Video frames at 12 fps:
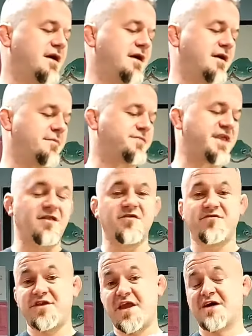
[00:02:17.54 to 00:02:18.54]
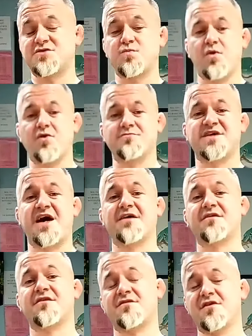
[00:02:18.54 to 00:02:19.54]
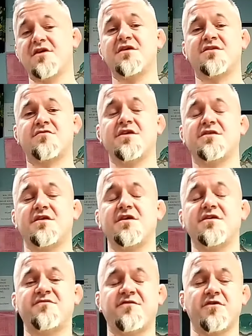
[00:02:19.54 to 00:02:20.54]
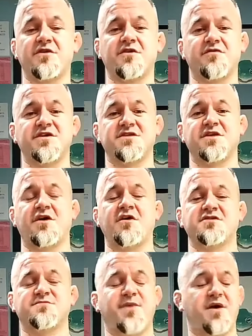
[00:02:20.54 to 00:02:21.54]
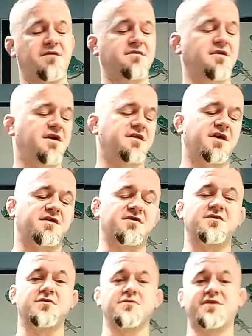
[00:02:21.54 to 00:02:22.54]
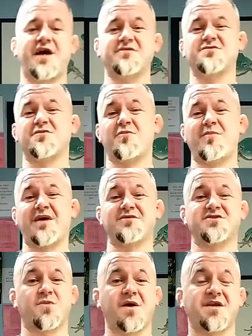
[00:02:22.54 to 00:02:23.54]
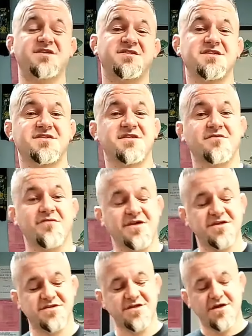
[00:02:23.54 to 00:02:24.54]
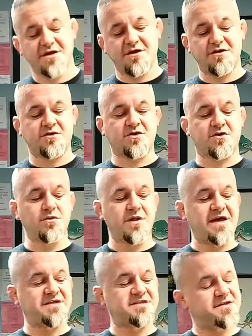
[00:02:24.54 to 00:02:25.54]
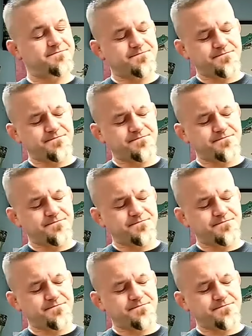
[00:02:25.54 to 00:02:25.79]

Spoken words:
They love a nice warm tank, 33, 34 degrees at the hot spot. They can cool down to about 26 degrees at the cool end.